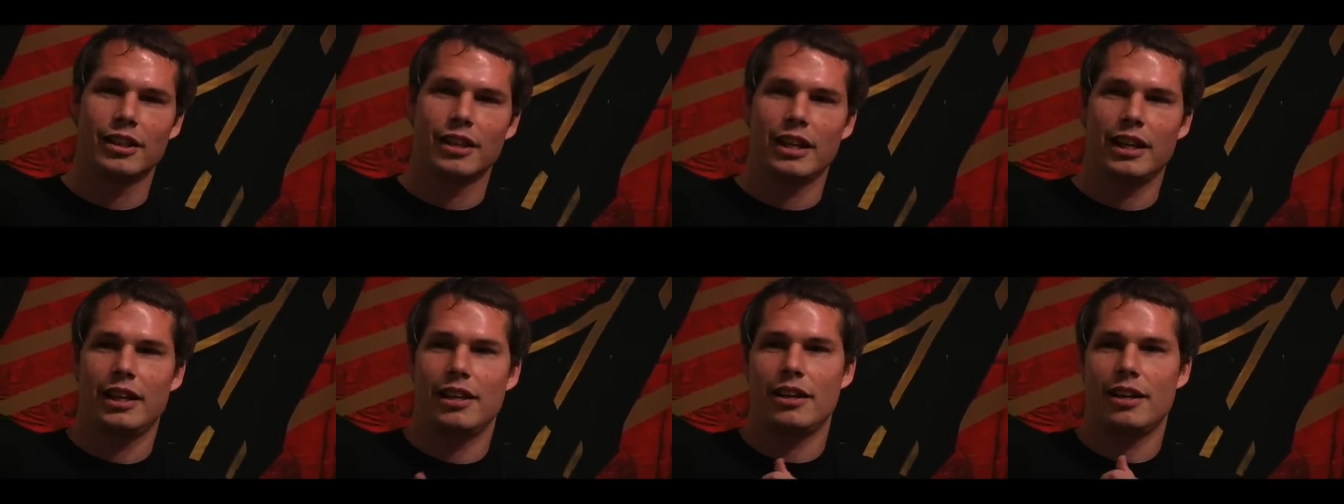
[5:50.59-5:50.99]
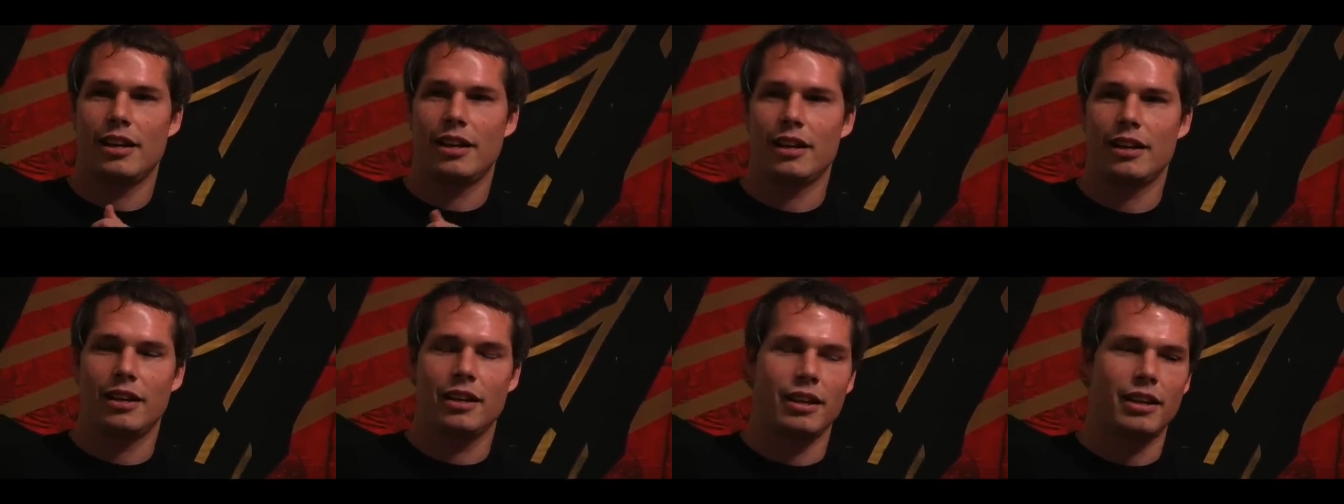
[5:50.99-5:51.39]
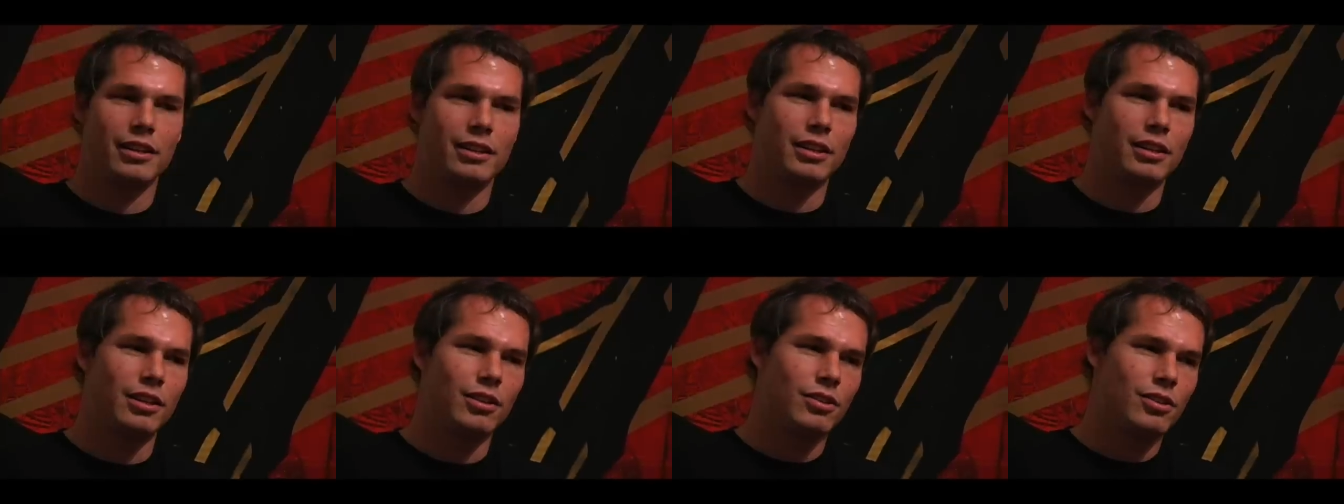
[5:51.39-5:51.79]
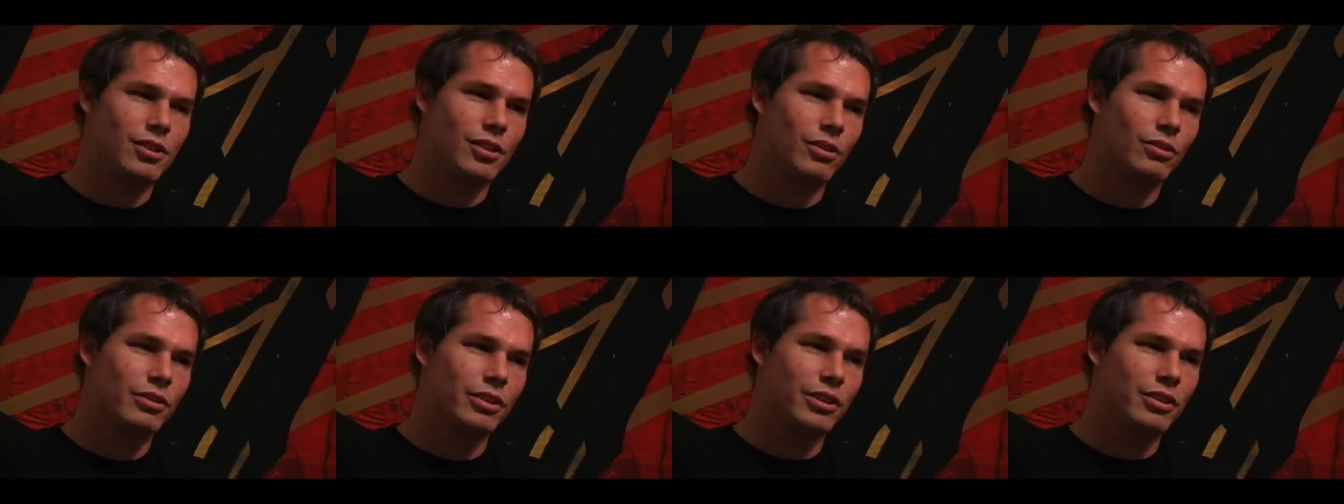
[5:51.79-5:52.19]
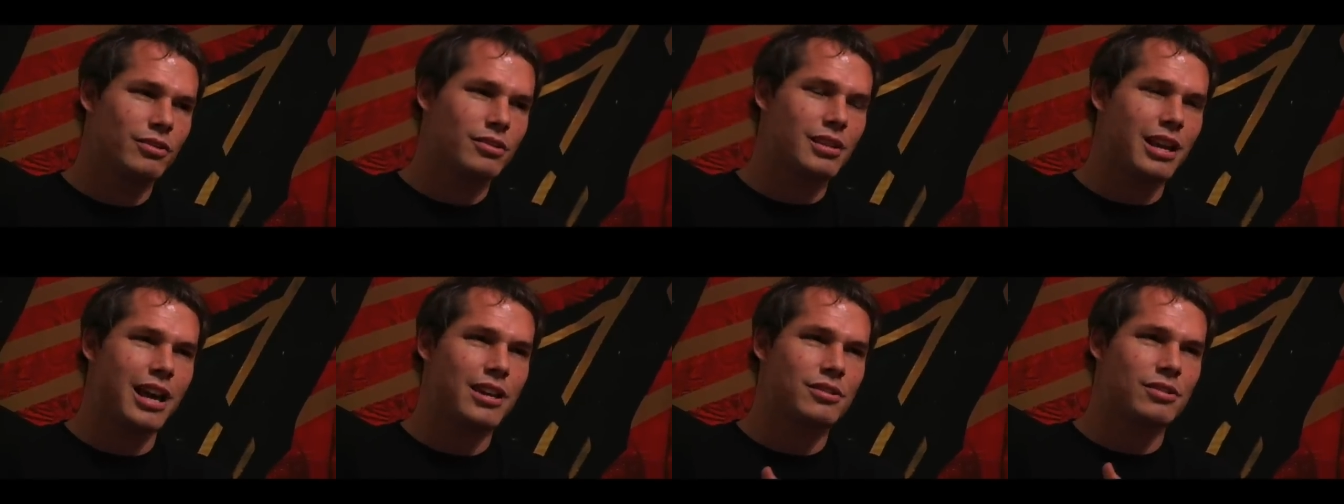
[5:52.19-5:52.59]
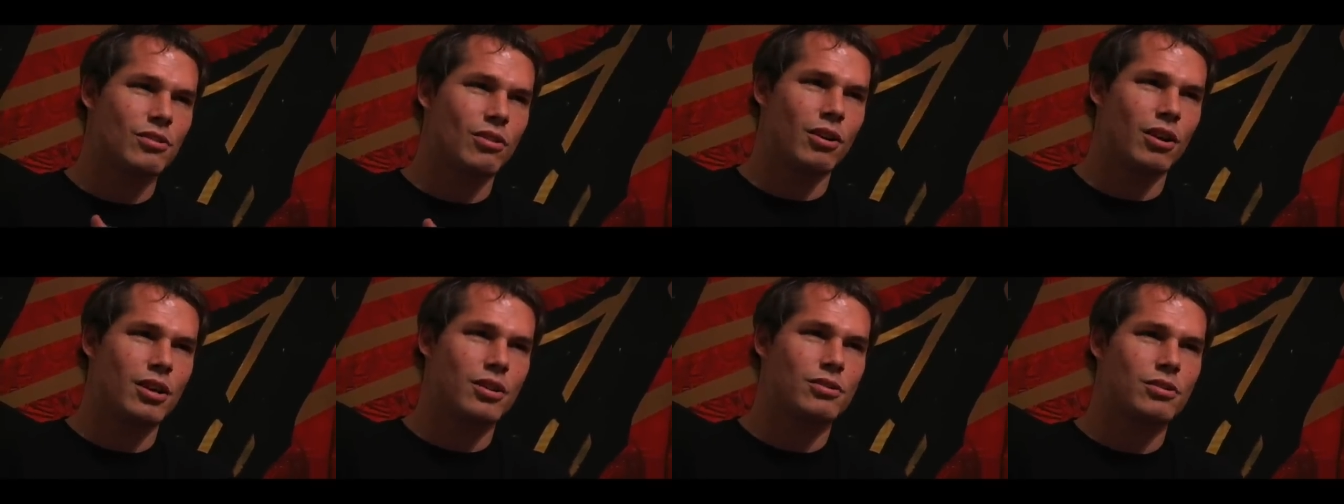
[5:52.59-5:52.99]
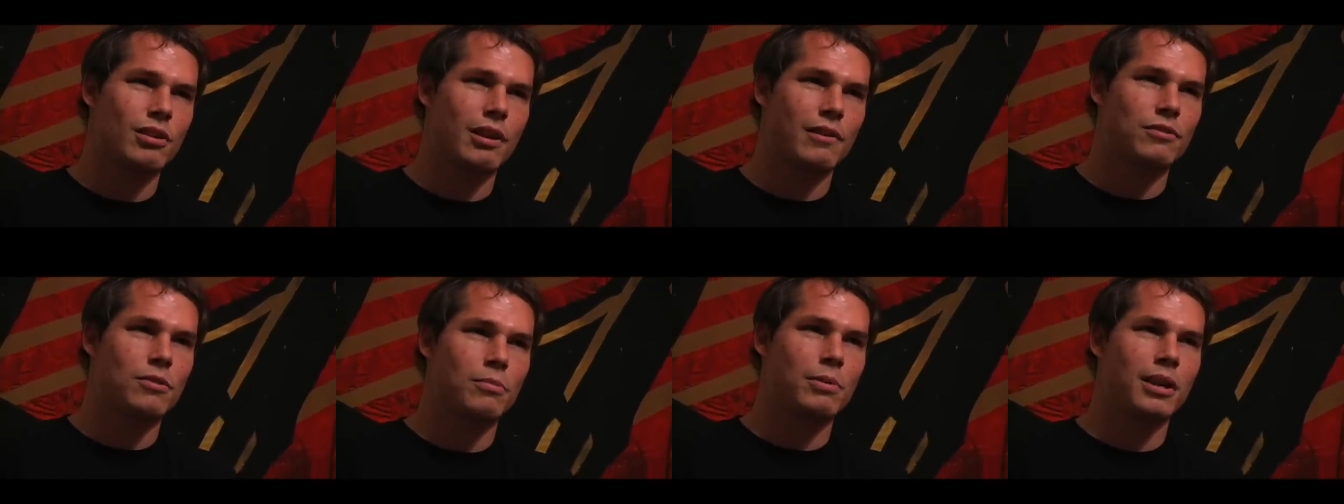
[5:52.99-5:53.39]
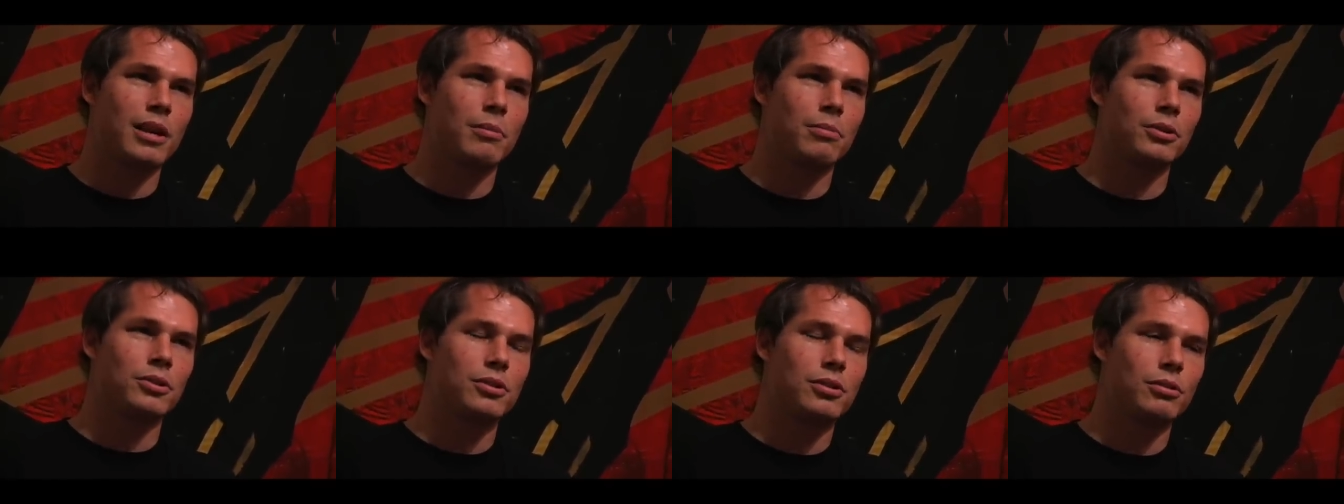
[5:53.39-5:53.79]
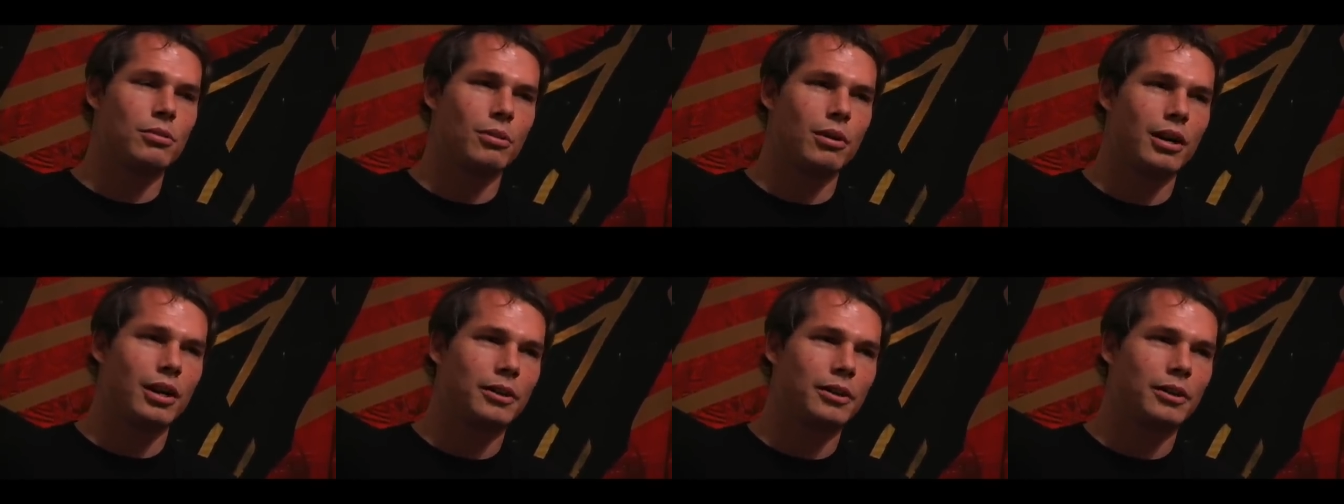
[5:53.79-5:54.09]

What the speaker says: And, as an artist, you have to be able to,